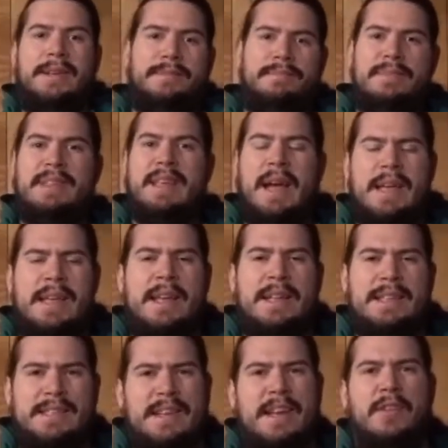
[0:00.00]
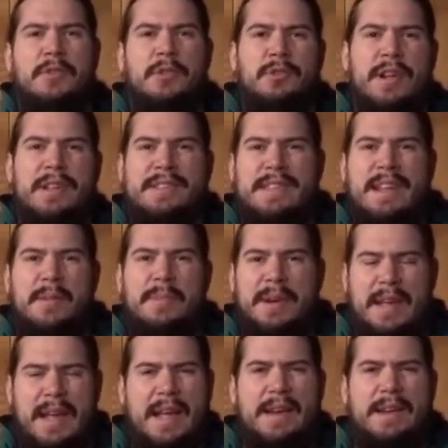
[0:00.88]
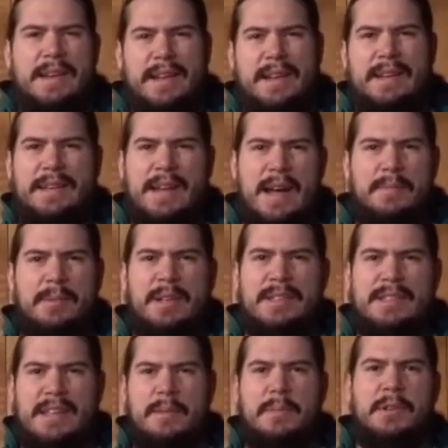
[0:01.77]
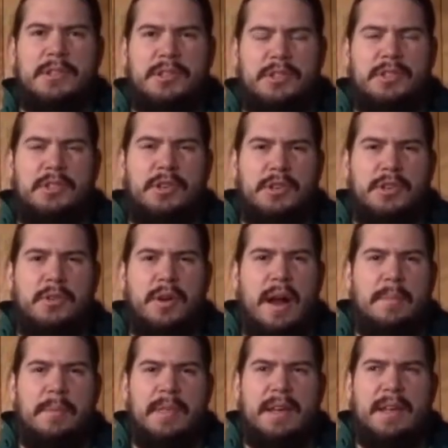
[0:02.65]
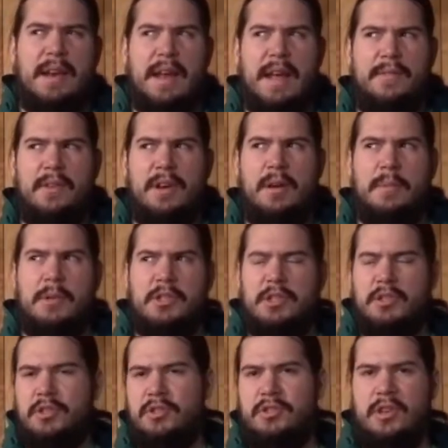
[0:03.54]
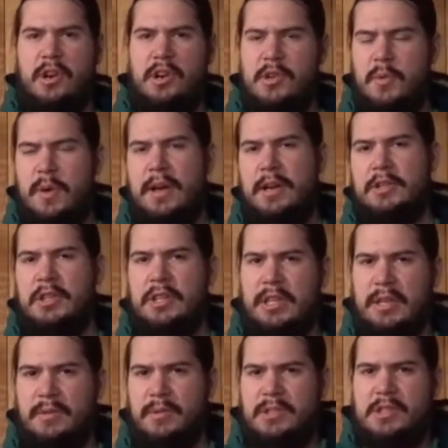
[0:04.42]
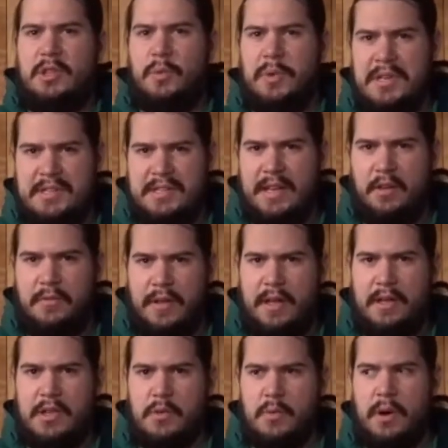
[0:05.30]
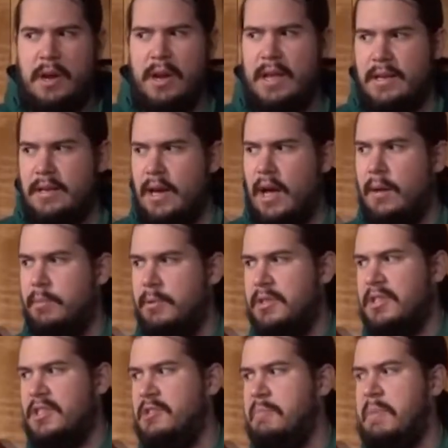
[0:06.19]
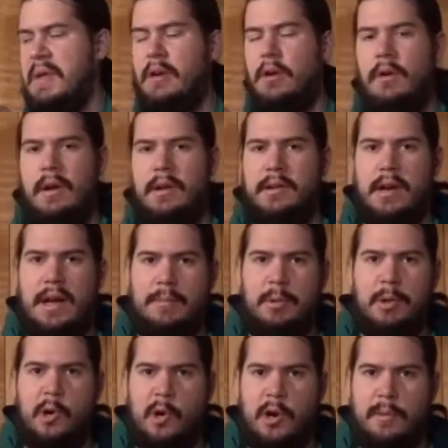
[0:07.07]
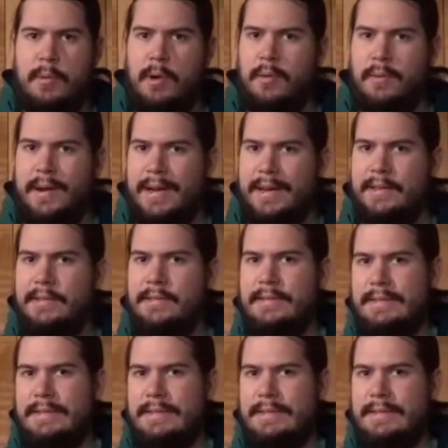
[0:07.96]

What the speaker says: Yeah, you get salvage rights there, but again, eh, goblins, how much good crap are they going to have, and how much are you actually, what's the resale value on a goblin spear and goblin armor, right?